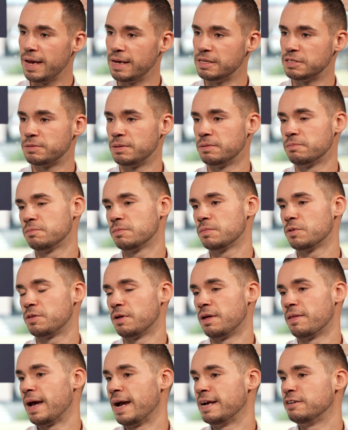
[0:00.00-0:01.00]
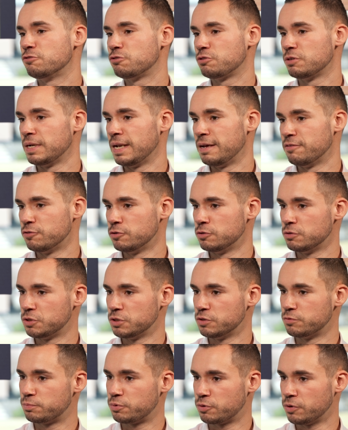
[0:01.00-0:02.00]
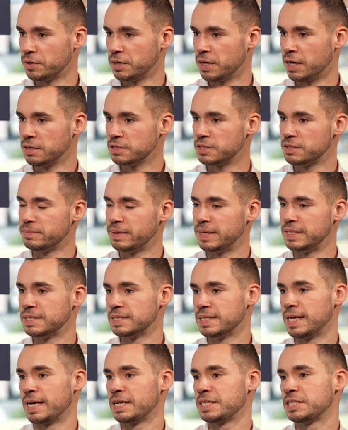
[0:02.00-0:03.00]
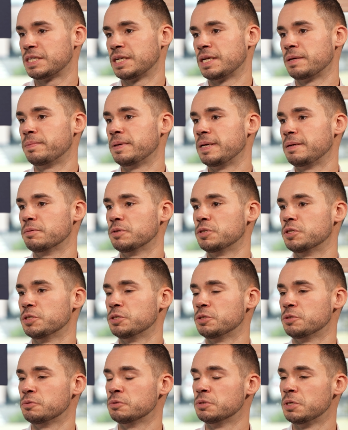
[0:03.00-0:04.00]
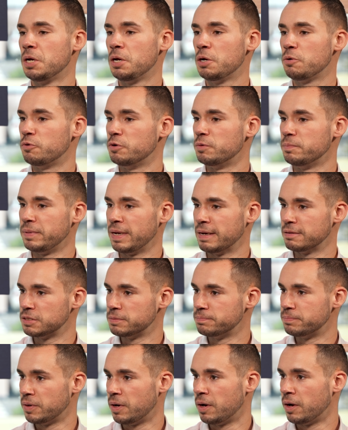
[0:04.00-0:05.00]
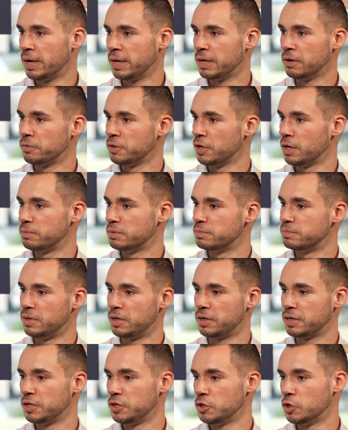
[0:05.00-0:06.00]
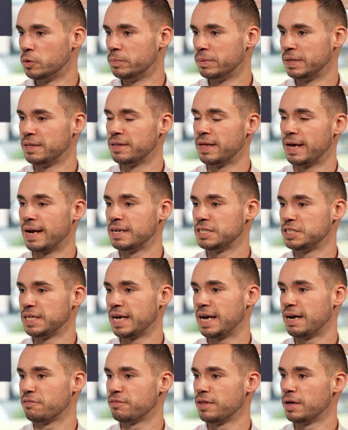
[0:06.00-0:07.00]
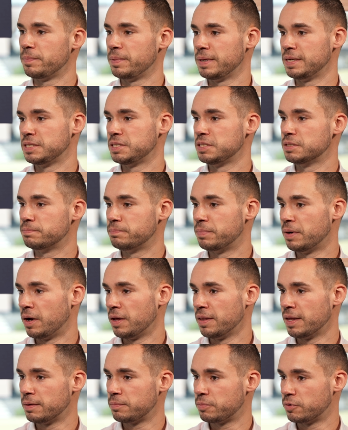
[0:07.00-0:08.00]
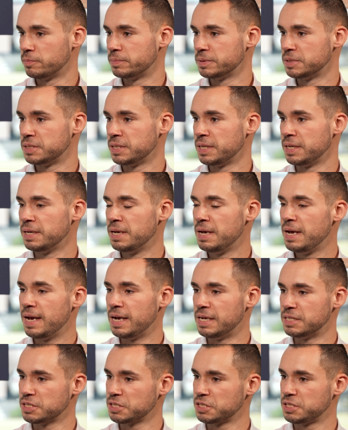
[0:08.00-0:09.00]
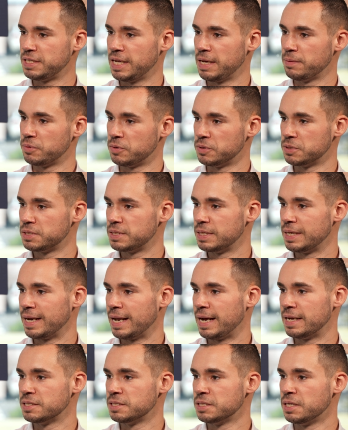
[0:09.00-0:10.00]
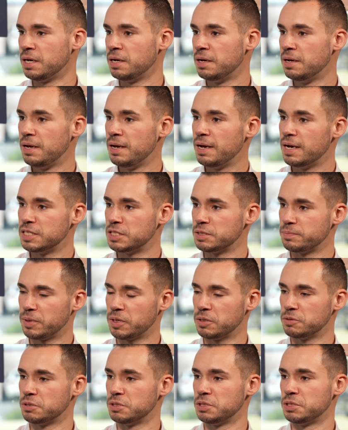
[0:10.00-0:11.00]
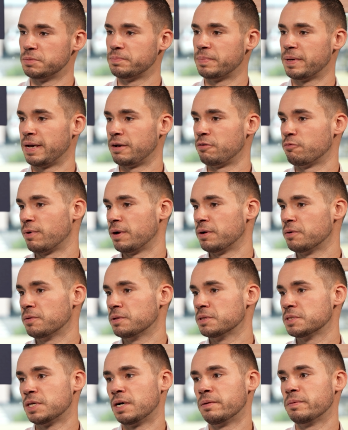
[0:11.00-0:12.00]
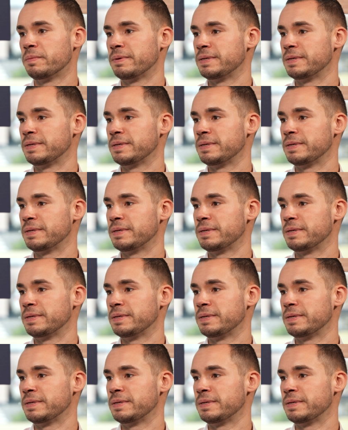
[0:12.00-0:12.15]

It's that entry level sort of product that means that actually people who wouldn't be able to buy on the open market normally, they actually have that ability to buy that property. It's a step onto the ladder as opposed to just paying rent all the time.